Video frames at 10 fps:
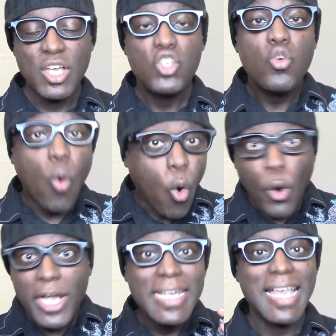to
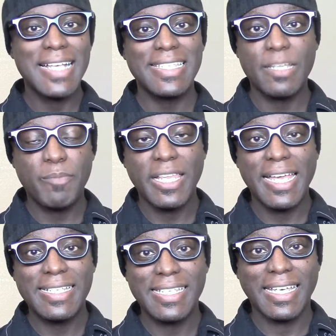organize the
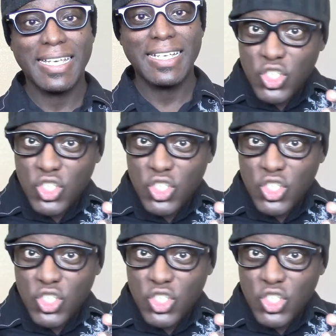planting,